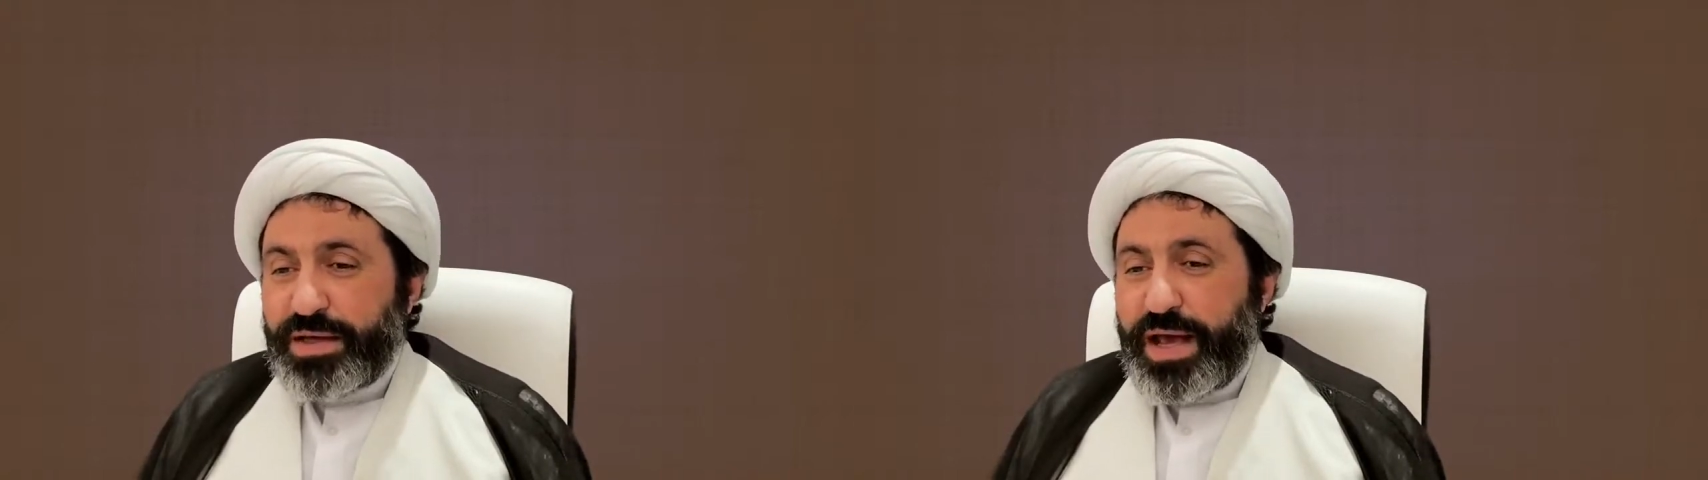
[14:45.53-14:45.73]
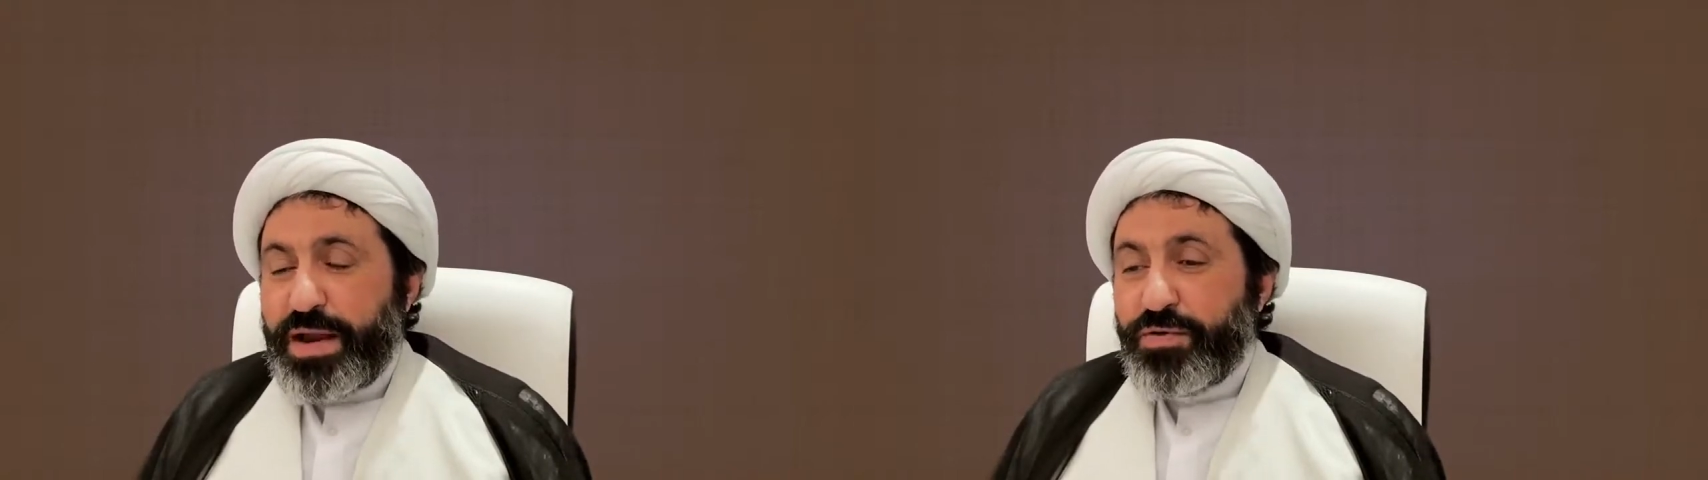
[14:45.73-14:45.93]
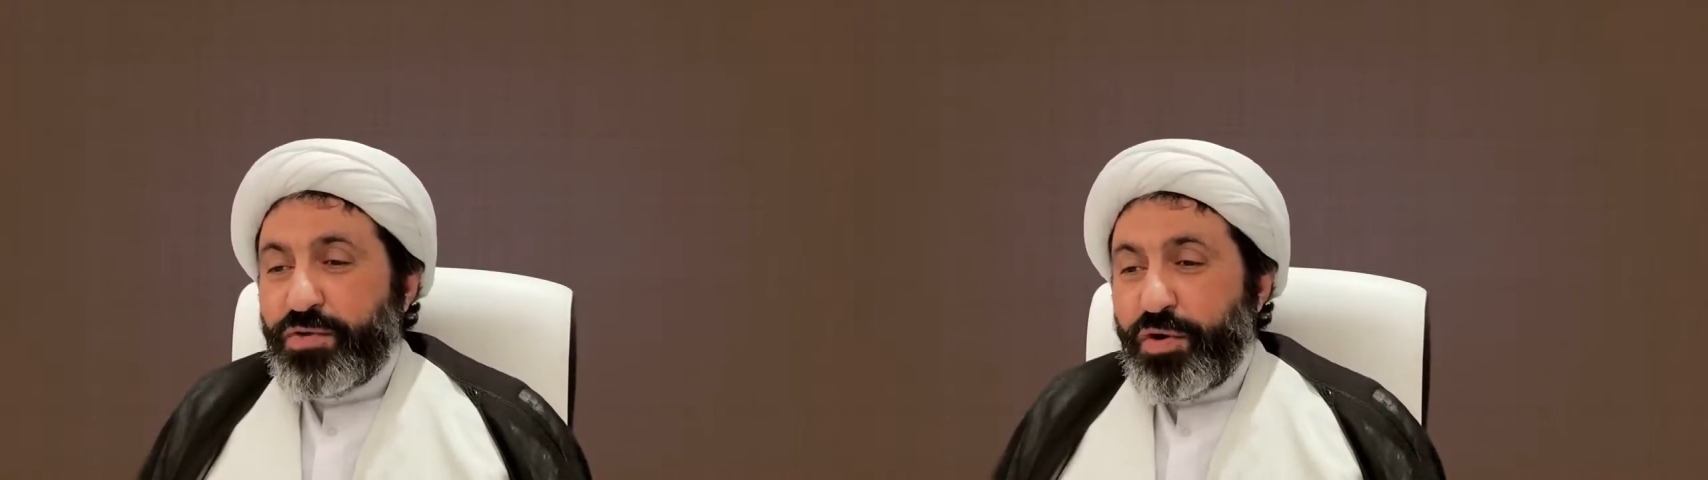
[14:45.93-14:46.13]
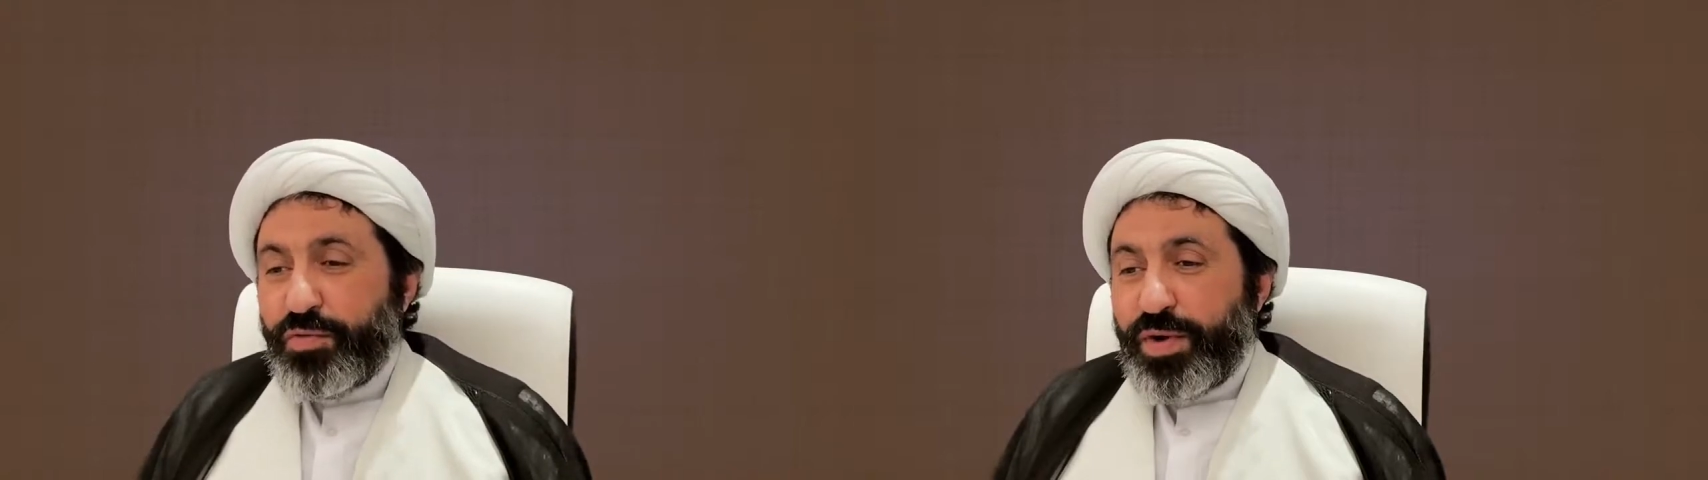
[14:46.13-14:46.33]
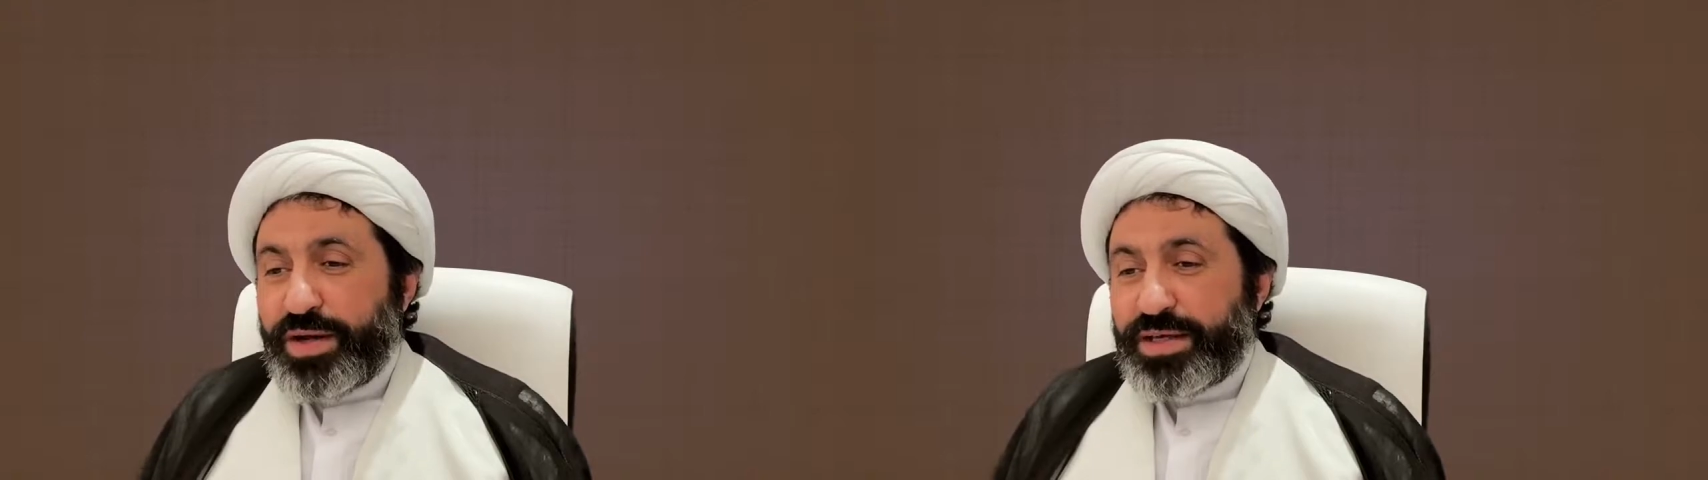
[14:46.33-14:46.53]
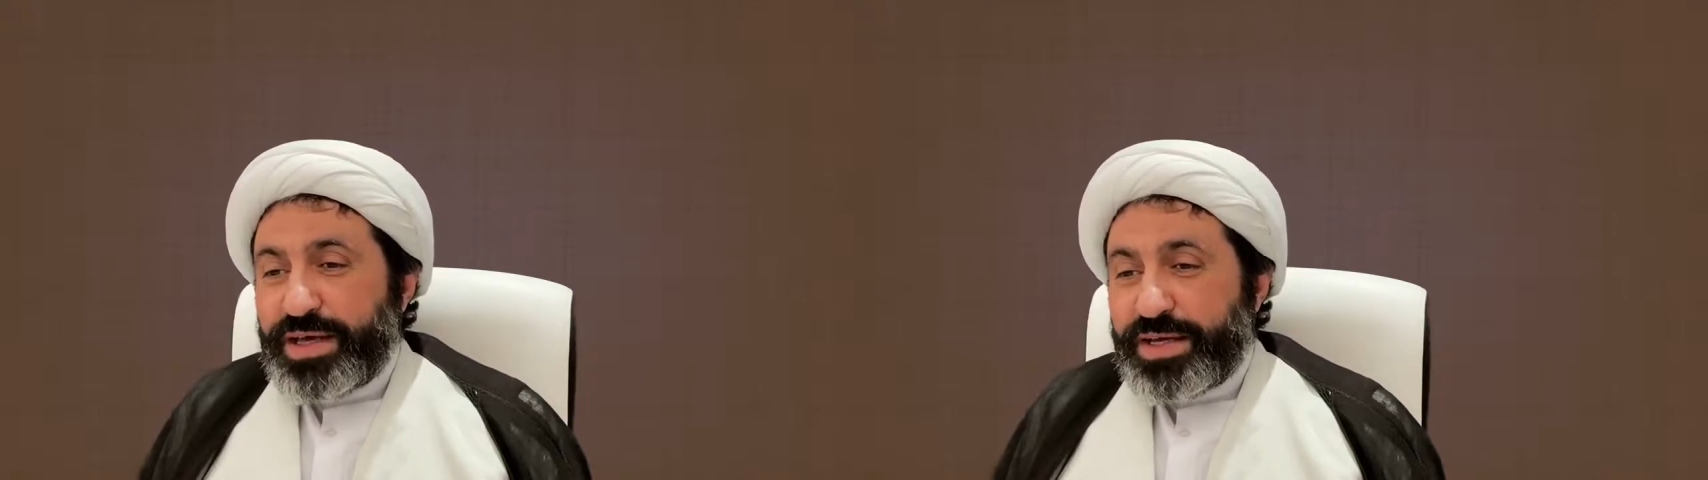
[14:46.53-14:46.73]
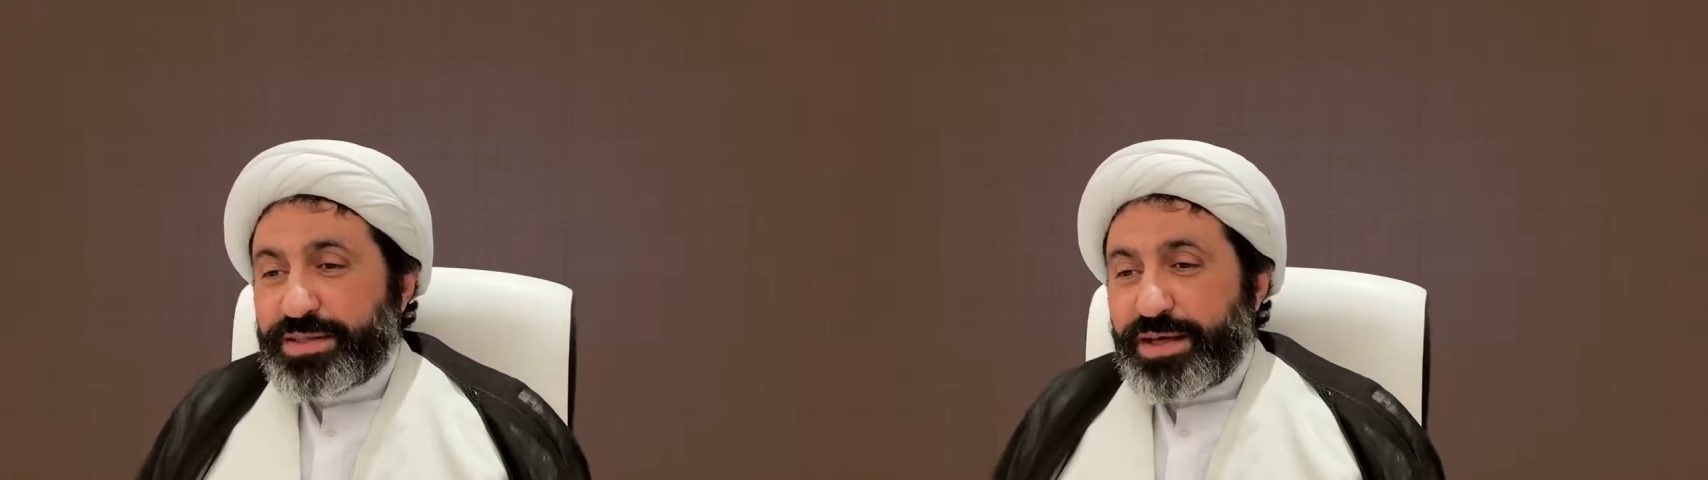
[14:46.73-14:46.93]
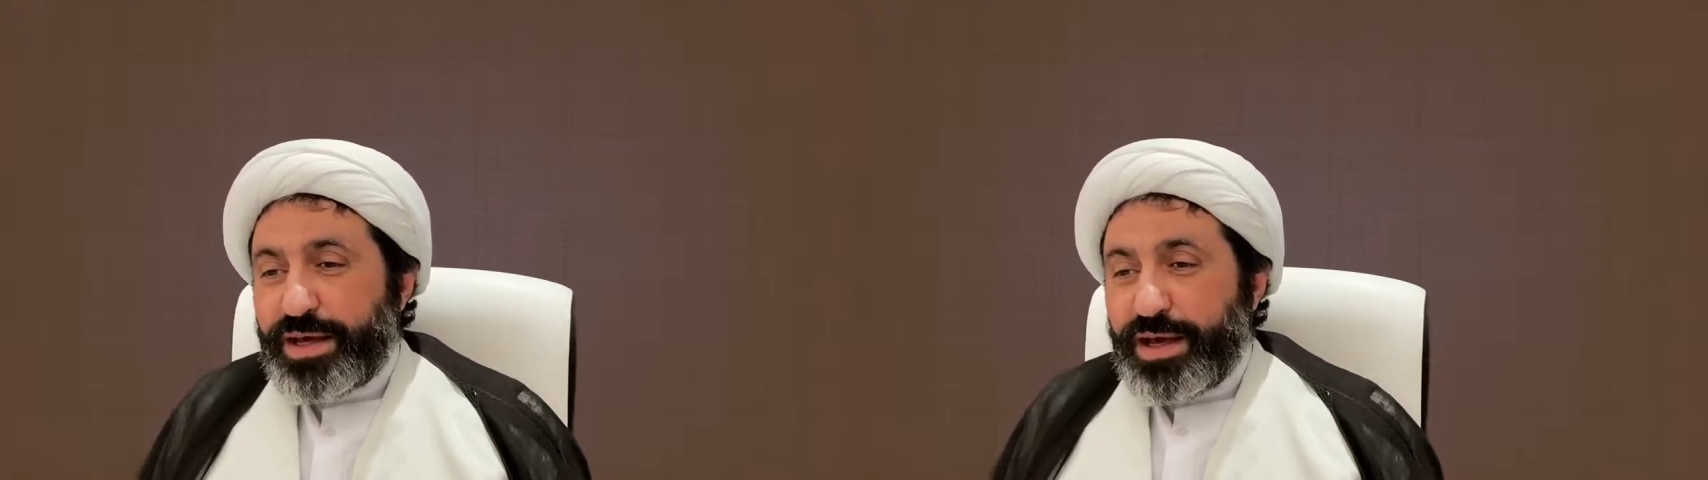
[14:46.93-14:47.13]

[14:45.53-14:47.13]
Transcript: and no one get